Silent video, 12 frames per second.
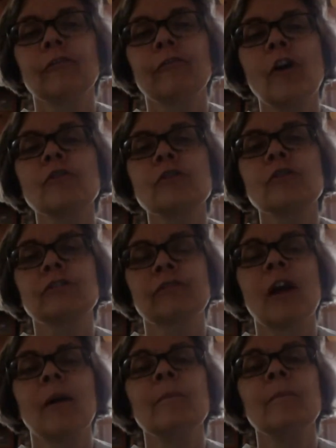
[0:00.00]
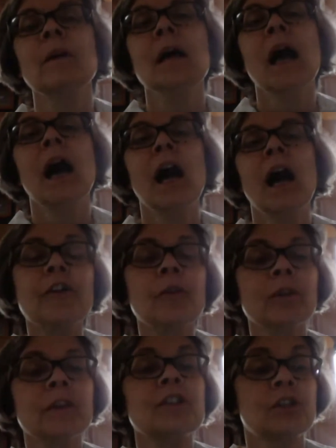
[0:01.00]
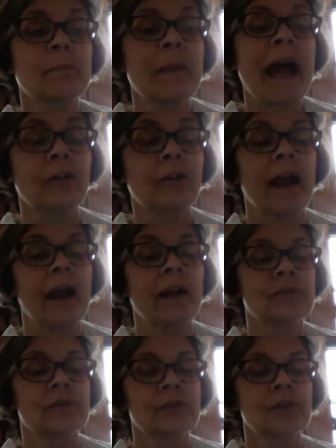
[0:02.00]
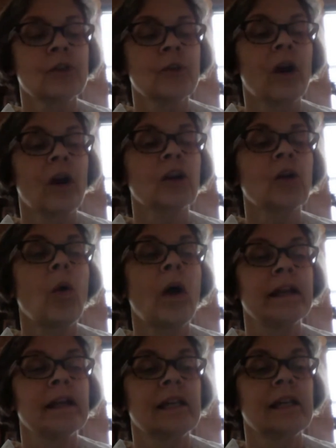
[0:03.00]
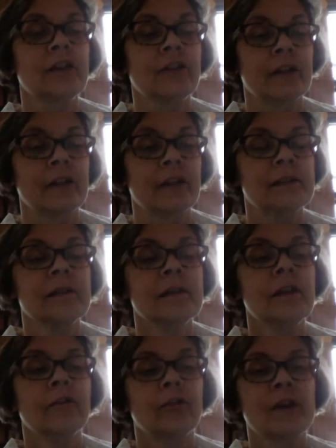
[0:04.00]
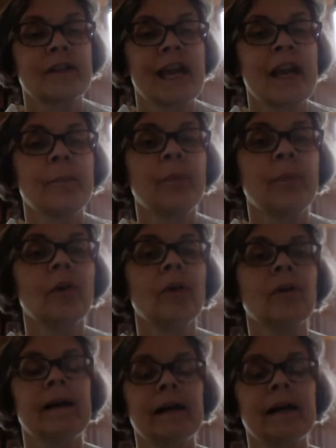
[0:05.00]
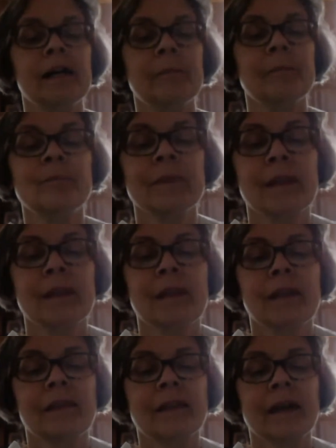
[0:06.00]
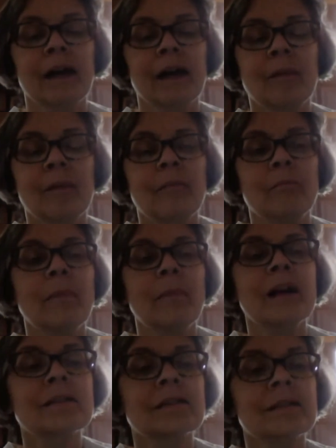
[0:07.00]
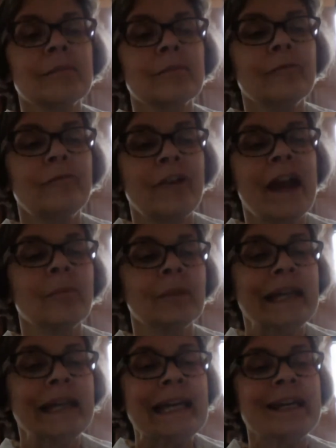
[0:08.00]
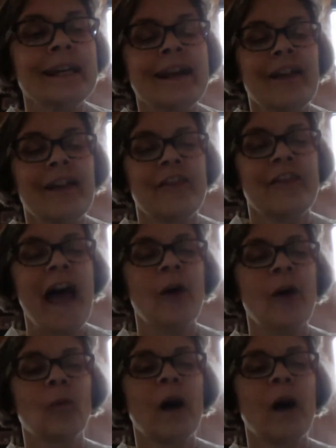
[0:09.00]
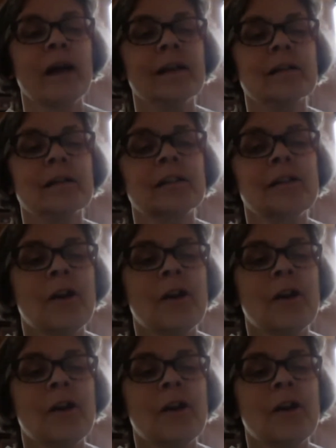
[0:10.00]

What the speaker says: folks from other religious backgrounds who are quite adherent. For example, the Muslim family that was